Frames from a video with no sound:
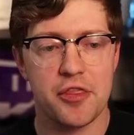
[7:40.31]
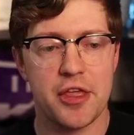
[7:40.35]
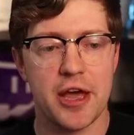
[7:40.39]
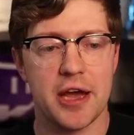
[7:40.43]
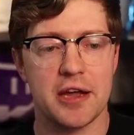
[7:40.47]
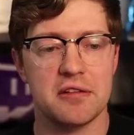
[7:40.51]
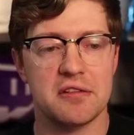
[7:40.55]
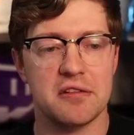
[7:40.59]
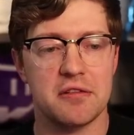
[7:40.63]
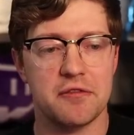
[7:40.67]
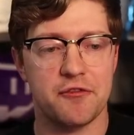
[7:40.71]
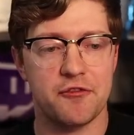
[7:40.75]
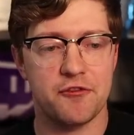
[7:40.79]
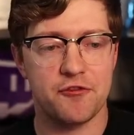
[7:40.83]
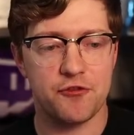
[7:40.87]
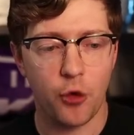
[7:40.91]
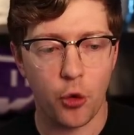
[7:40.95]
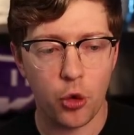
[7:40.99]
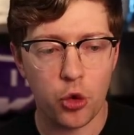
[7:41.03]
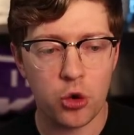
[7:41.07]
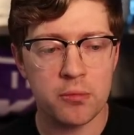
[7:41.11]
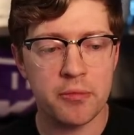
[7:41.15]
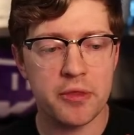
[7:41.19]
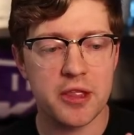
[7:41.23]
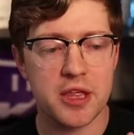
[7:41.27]
that
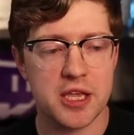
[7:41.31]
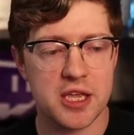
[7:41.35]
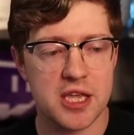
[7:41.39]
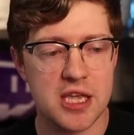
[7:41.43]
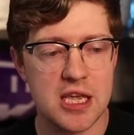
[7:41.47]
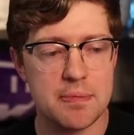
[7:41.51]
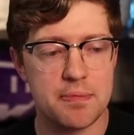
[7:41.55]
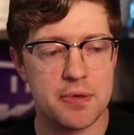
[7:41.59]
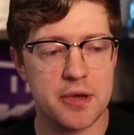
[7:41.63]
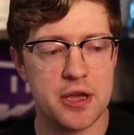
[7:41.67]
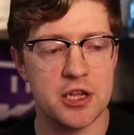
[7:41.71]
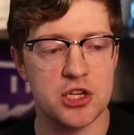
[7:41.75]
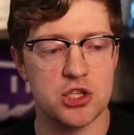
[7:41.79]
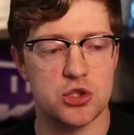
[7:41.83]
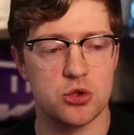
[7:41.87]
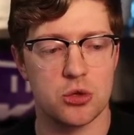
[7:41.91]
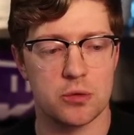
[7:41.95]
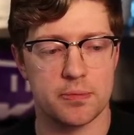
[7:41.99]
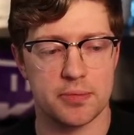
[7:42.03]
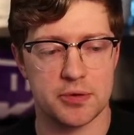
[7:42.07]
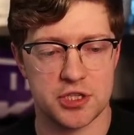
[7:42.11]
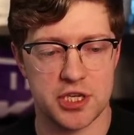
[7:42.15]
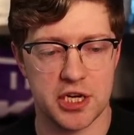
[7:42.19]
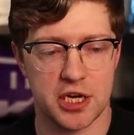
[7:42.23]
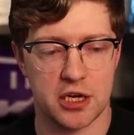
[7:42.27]
form the heap
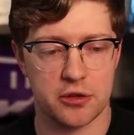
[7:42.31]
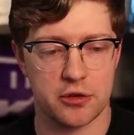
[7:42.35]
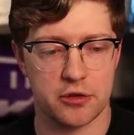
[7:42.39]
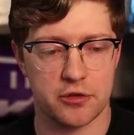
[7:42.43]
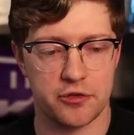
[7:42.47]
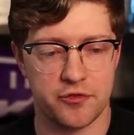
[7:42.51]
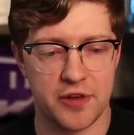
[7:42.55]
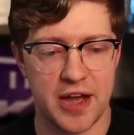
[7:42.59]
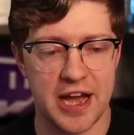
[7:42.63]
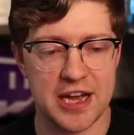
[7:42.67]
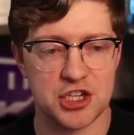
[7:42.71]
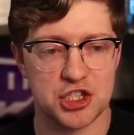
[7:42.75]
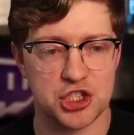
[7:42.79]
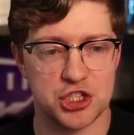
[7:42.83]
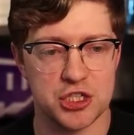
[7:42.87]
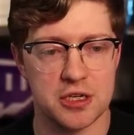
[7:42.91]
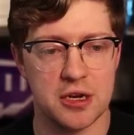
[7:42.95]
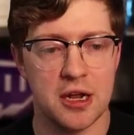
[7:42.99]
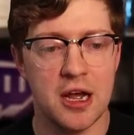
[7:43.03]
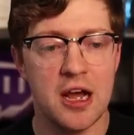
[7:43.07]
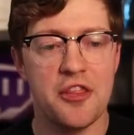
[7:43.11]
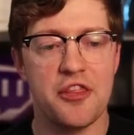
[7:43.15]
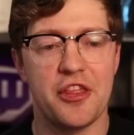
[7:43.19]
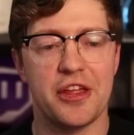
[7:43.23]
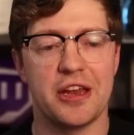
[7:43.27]
into a particular
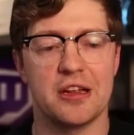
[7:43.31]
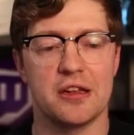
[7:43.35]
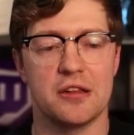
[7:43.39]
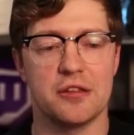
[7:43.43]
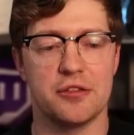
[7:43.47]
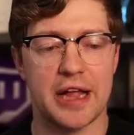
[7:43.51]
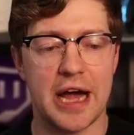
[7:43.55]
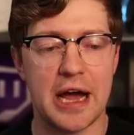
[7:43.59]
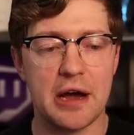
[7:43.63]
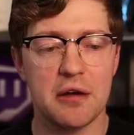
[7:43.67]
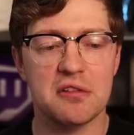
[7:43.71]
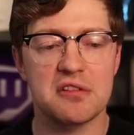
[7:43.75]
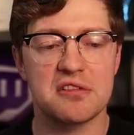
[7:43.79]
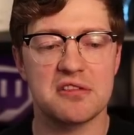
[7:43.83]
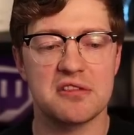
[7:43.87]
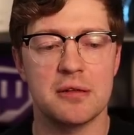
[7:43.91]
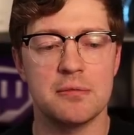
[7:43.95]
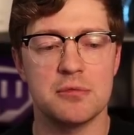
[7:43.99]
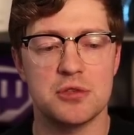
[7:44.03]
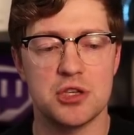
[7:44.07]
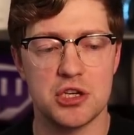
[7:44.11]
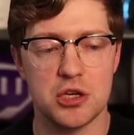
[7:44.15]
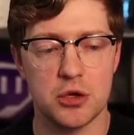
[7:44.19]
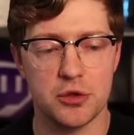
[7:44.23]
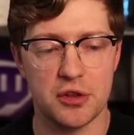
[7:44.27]
fashion that allows
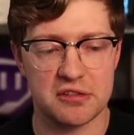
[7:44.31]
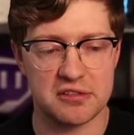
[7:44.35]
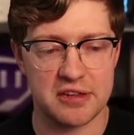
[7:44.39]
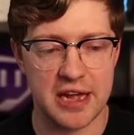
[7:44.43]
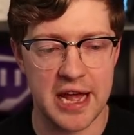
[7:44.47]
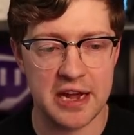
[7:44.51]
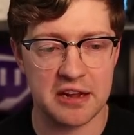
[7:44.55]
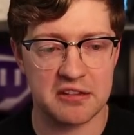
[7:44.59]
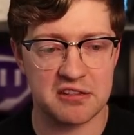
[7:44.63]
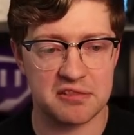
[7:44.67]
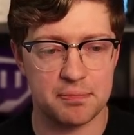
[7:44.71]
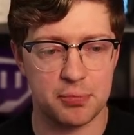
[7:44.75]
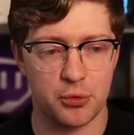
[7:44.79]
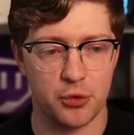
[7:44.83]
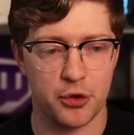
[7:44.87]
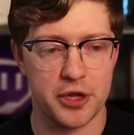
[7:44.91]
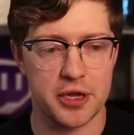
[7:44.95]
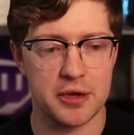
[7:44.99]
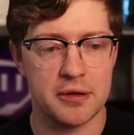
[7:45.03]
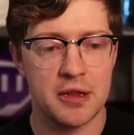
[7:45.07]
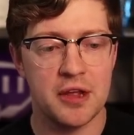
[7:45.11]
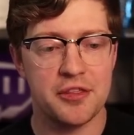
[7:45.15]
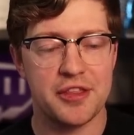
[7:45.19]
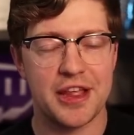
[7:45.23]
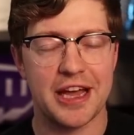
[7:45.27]
them to do this
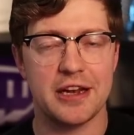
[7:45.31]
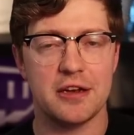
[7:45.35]
exploit